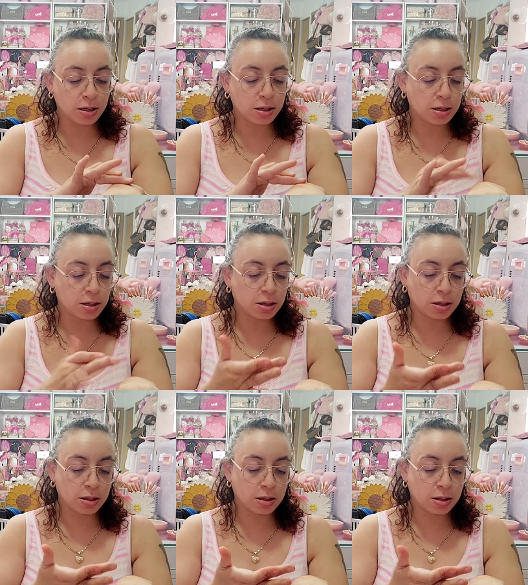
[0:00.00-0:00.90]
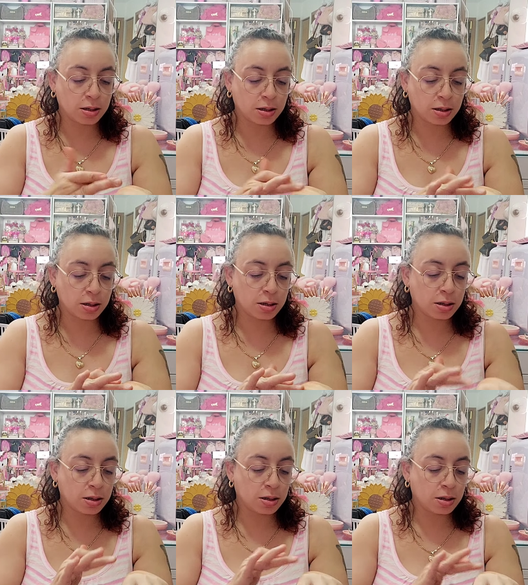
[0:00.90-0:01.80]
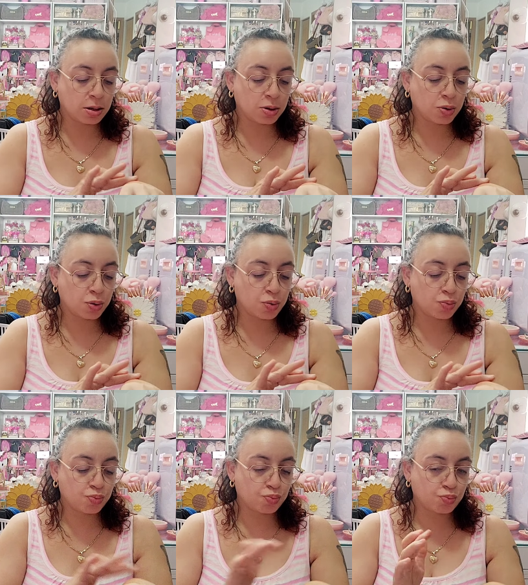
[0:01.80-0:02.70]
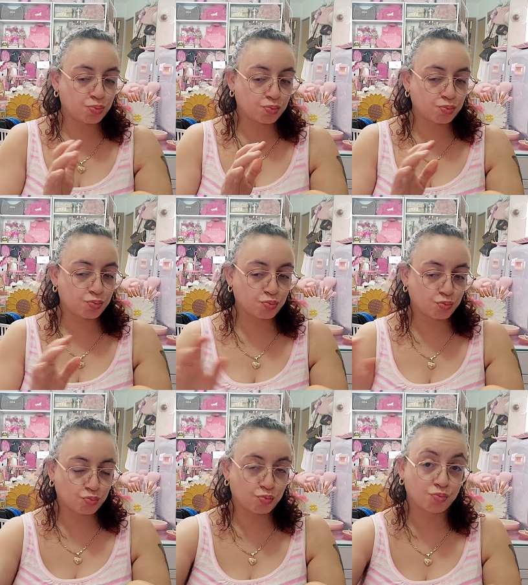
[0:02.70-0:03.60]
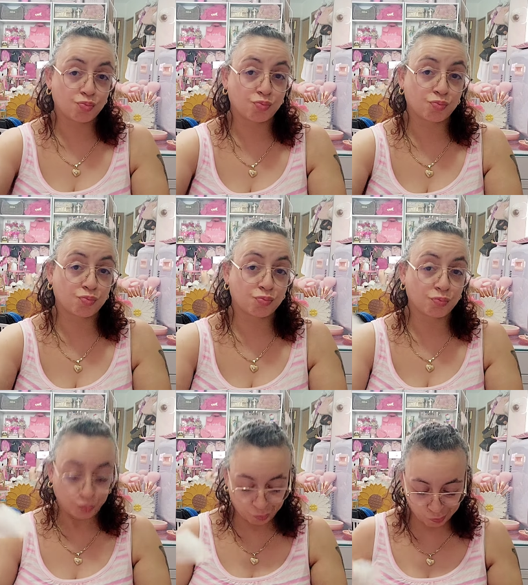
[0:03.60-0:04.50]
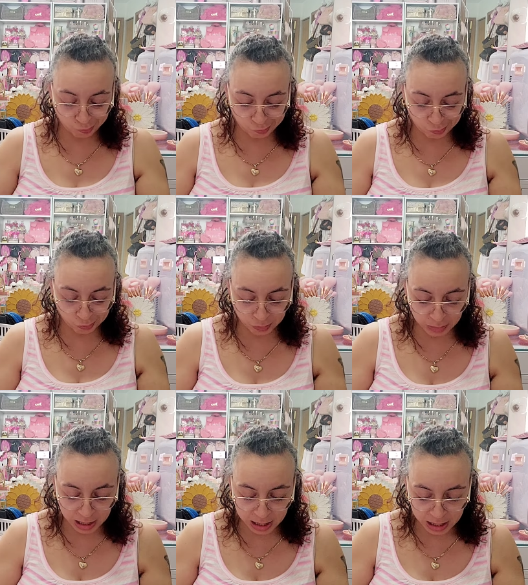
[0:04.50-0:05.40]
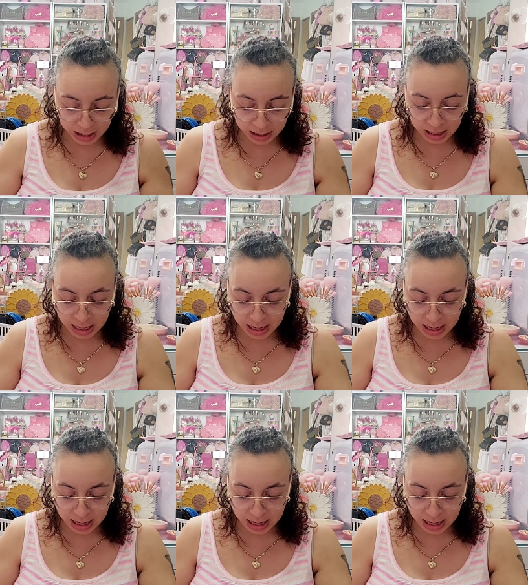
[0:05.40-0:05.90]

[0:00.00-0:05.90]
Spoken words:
[no speech]